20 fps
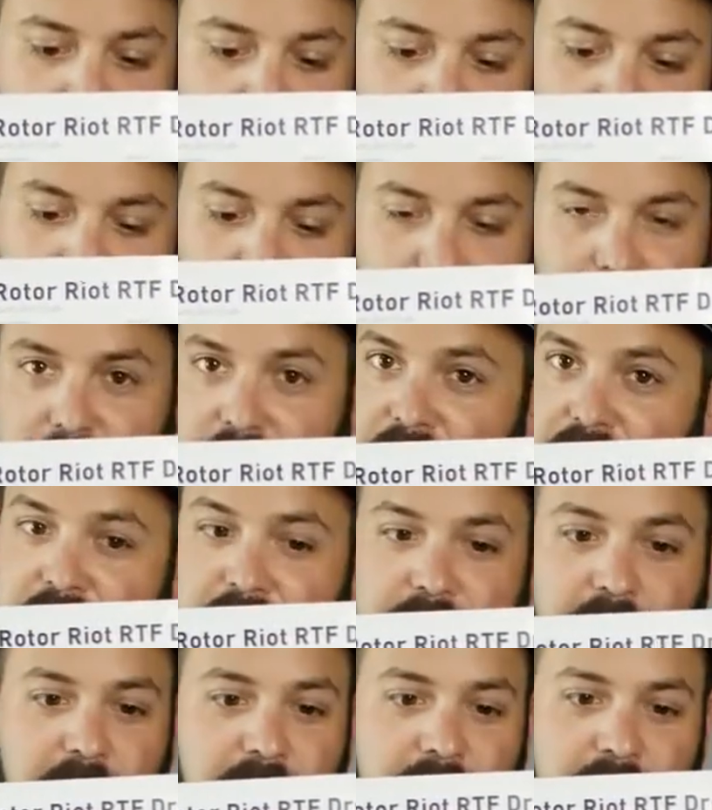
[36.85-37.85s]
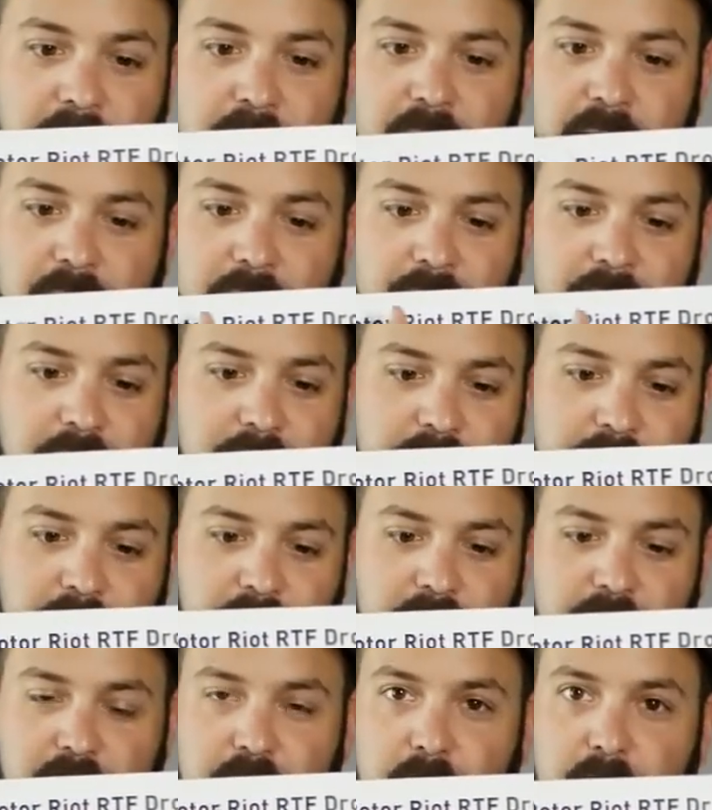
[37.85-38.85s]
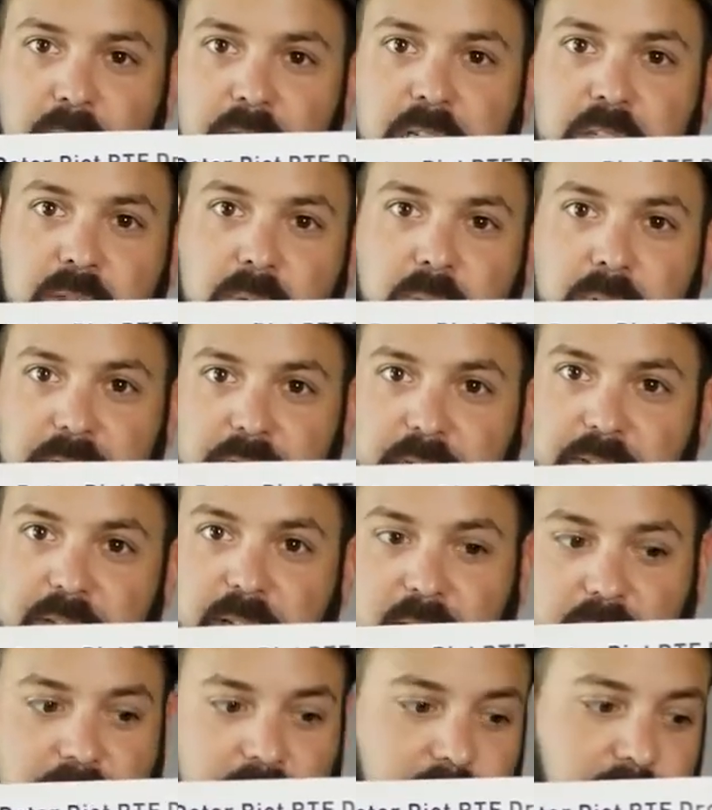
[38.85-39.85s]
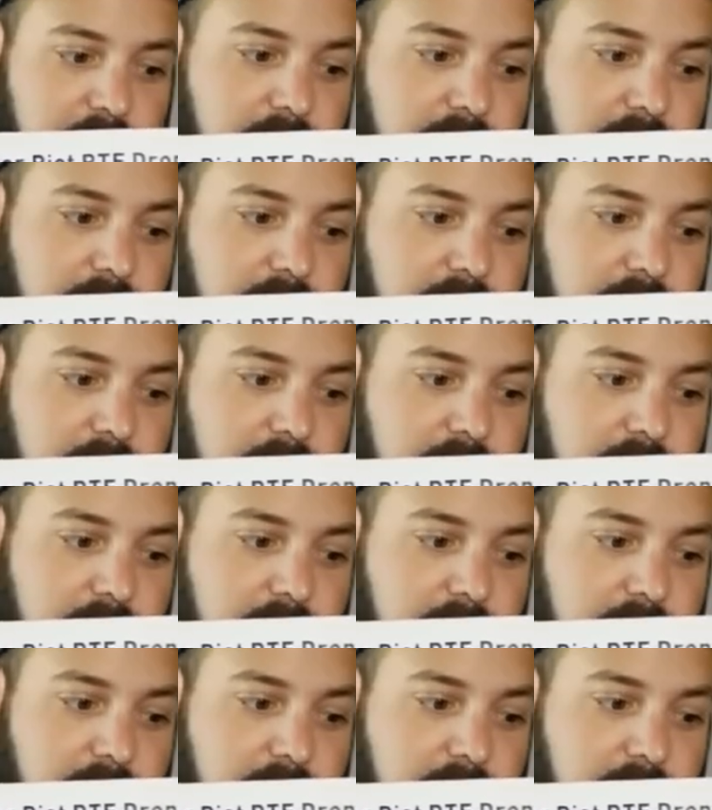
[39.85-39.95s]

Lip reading: We got them listed right here, and it tells you what each one's assigned